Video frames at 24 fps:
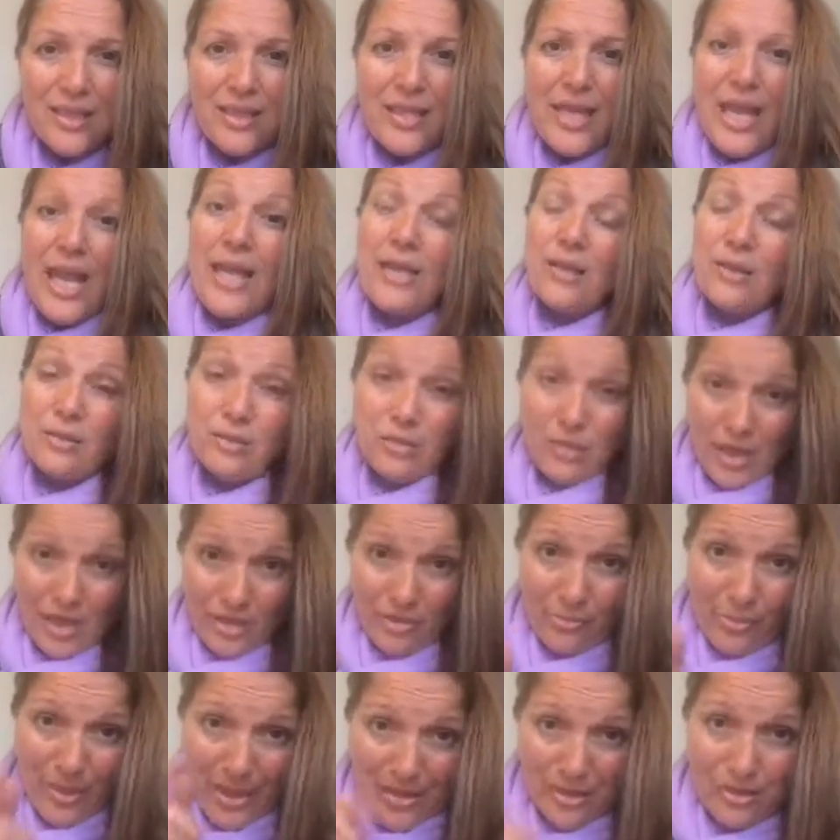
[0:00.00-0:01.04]
and a lot of
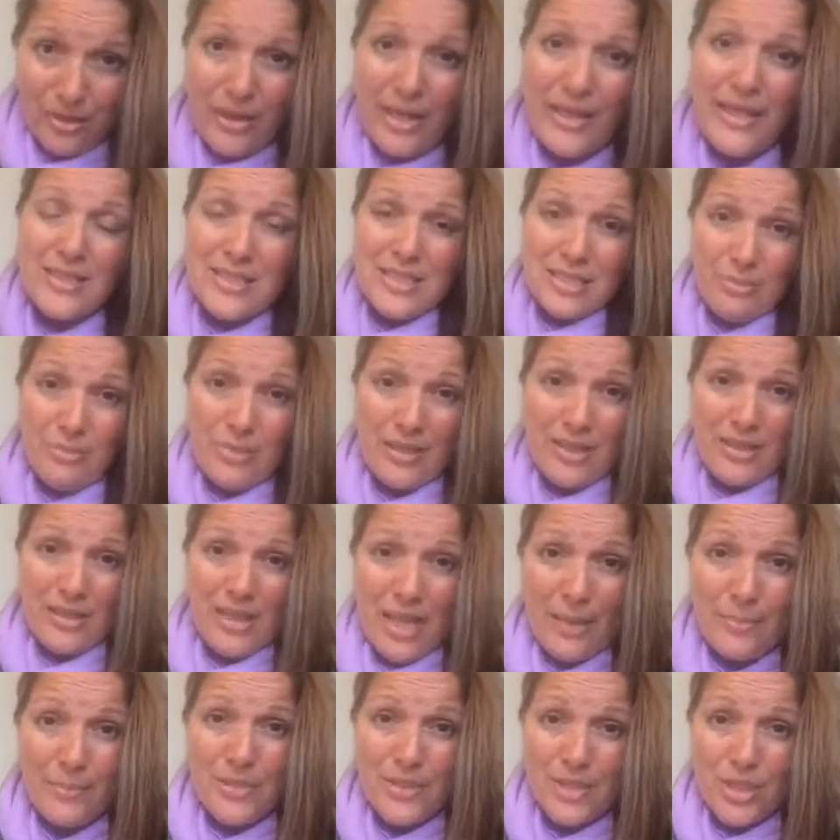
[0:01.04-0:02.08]
my clients have been in
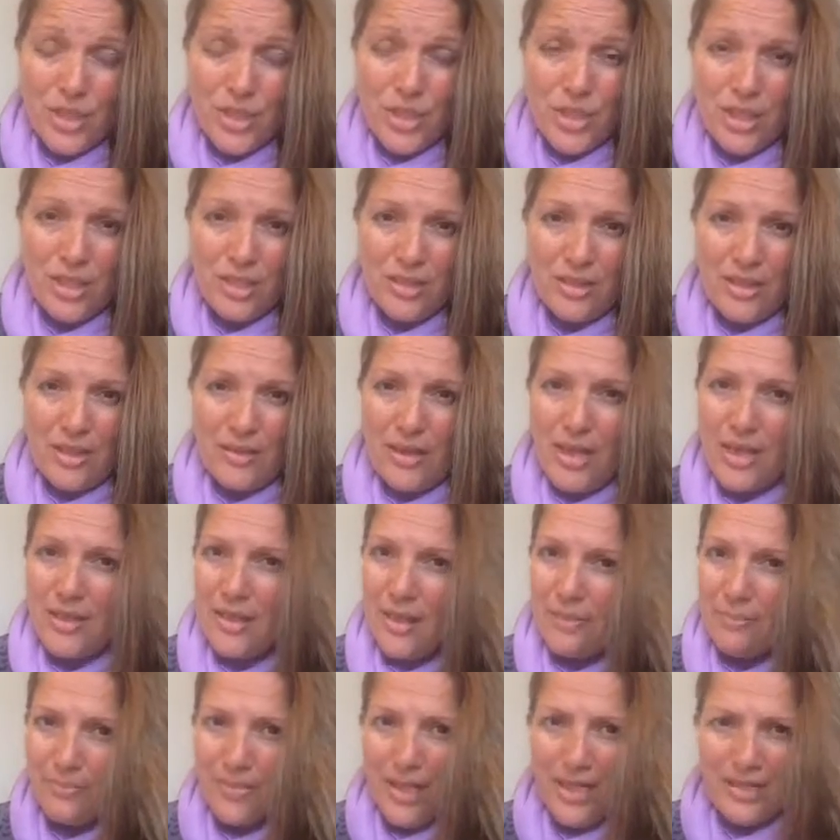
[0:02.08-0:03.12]
that position,
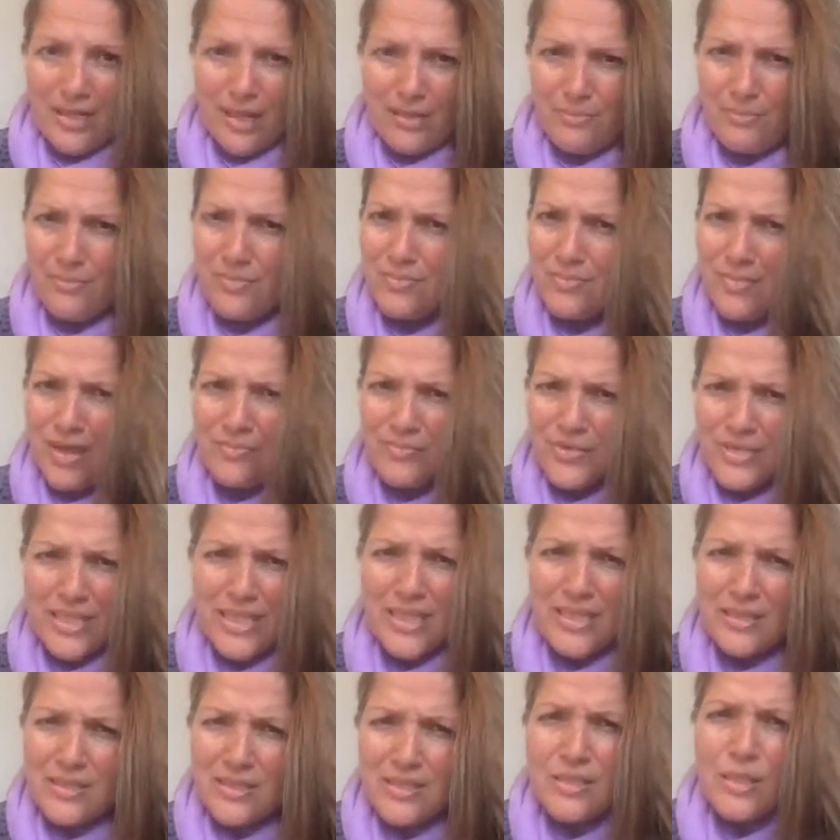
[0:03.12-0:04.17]
and I've
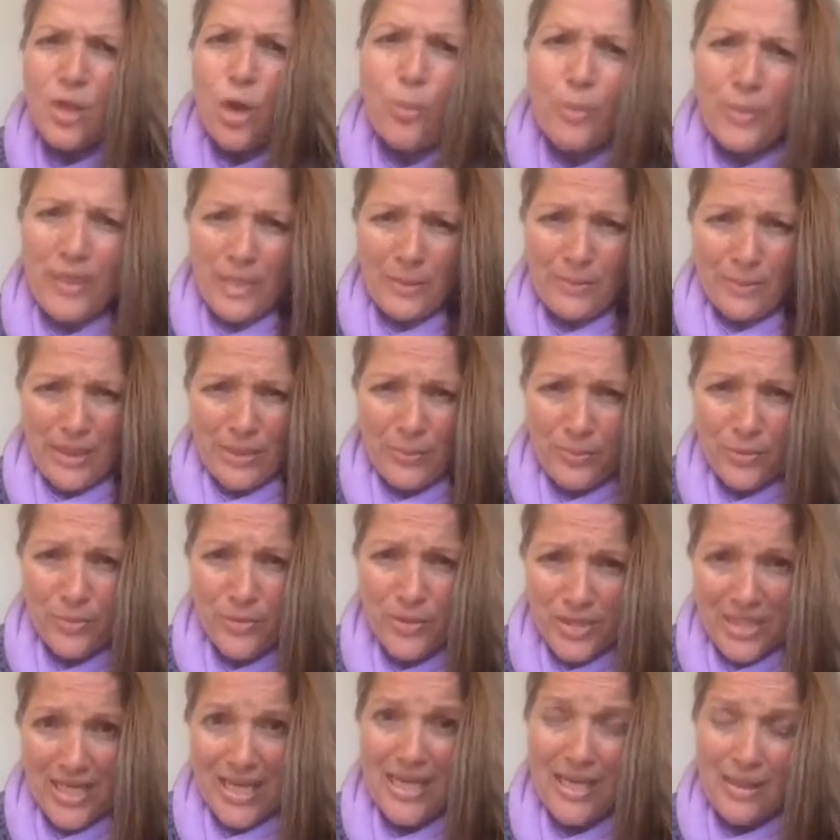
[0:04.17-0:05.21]
seen so many people
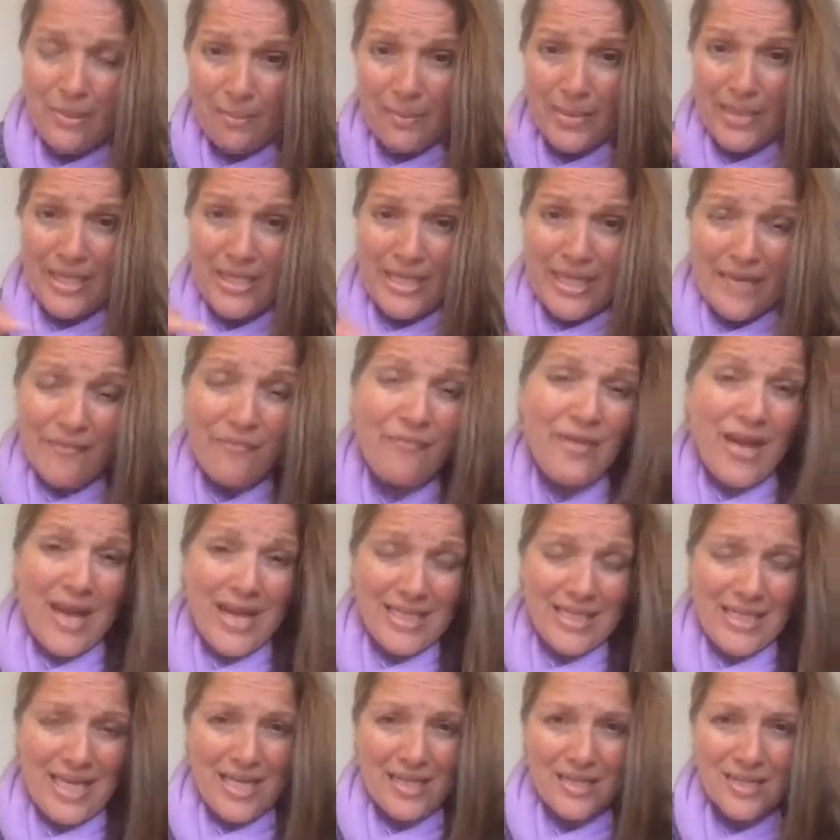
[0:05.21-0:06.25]
say a big fat
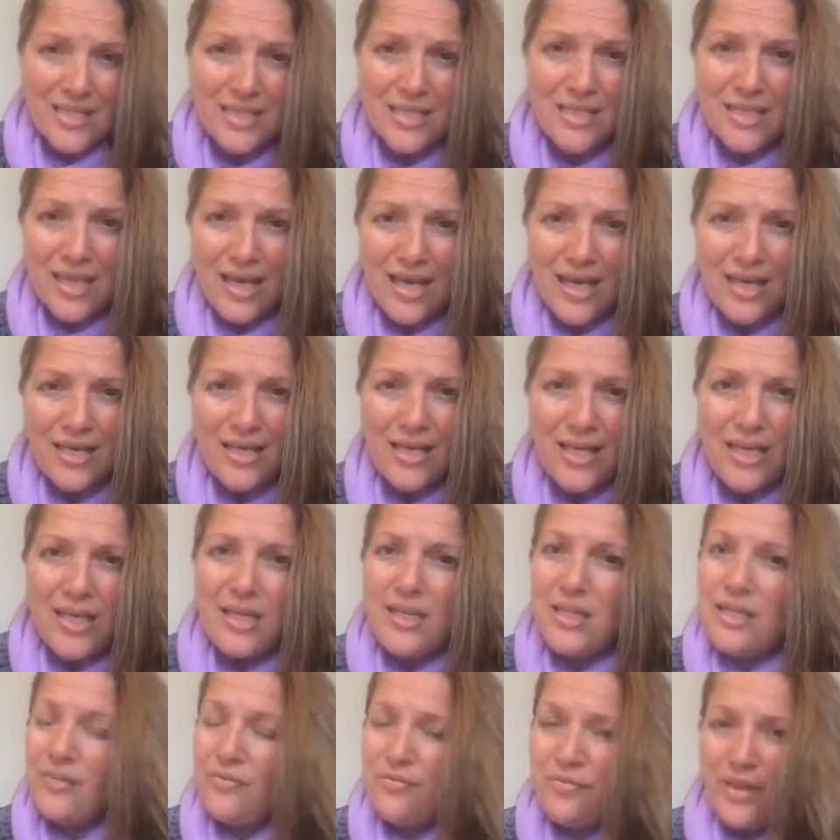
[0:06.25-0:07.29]
yes to that,
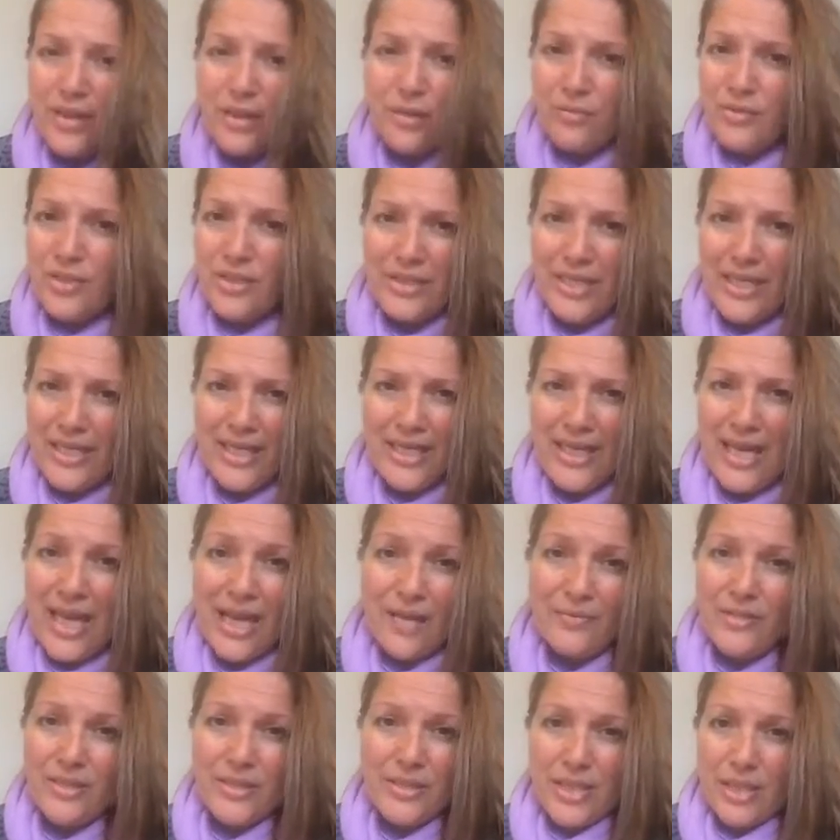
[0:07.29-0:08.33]
that if they don't think they can have
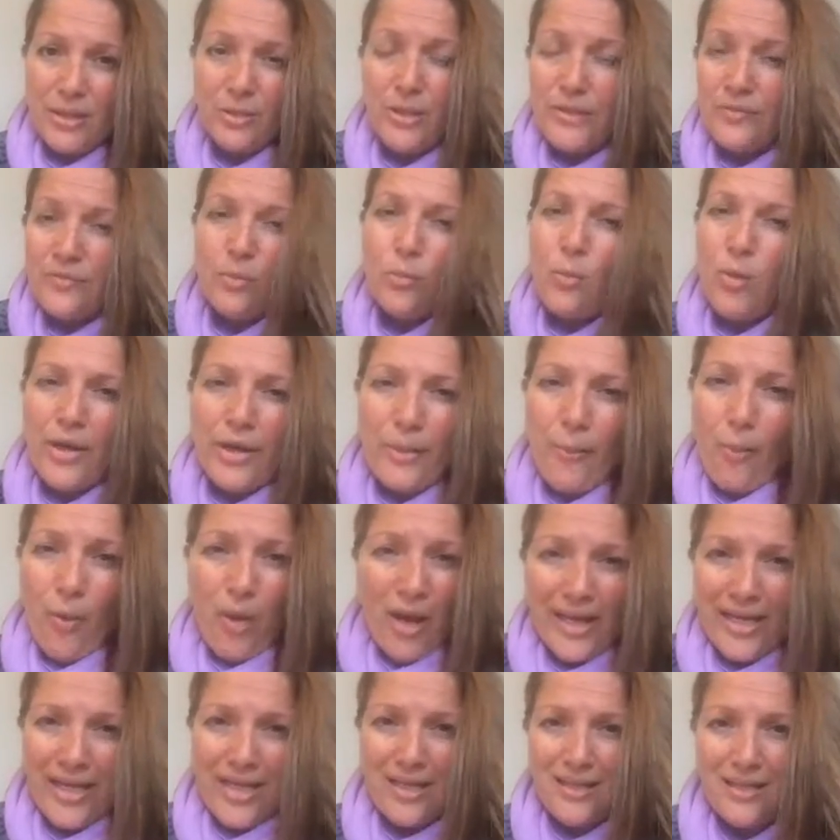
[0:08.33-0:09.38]
it, they don't even
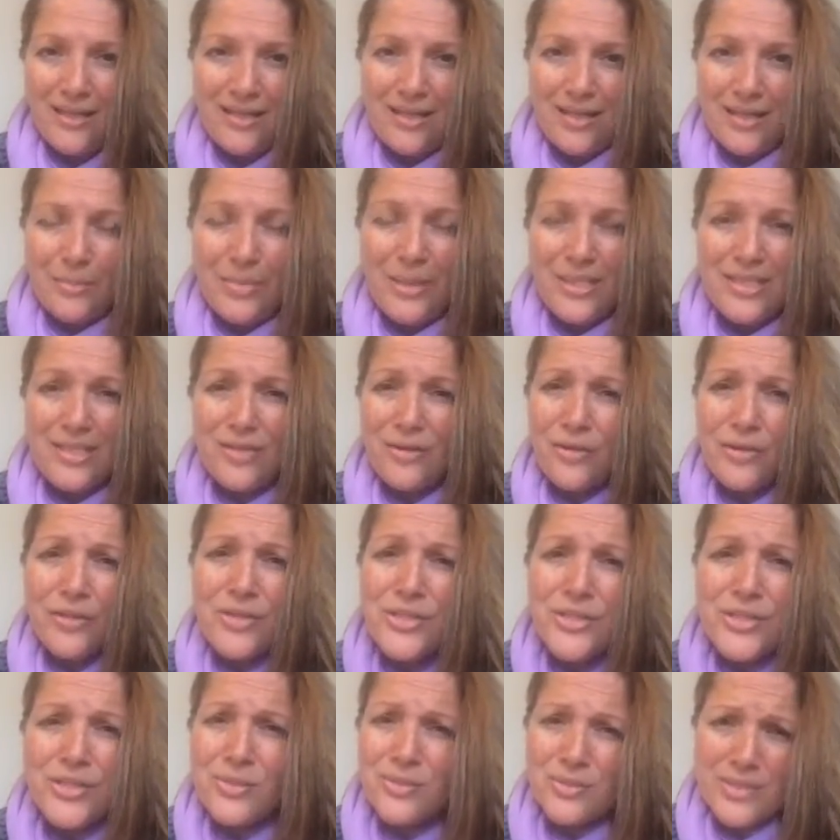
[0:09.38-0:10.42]
want it because it hurts
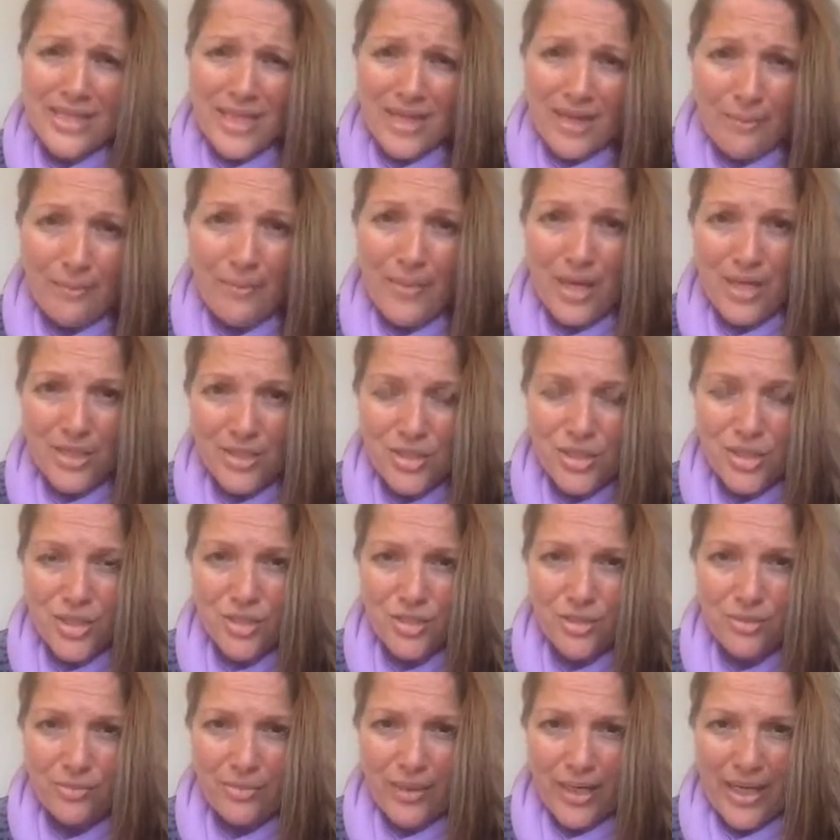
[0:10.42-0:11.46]
so damn much,
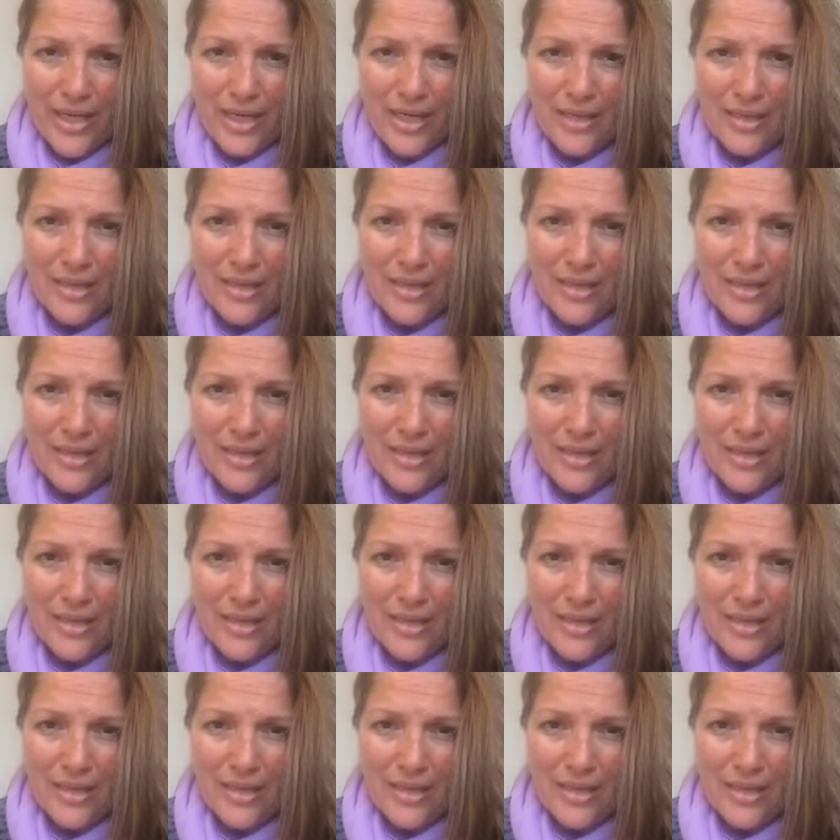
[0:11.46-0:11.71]
right?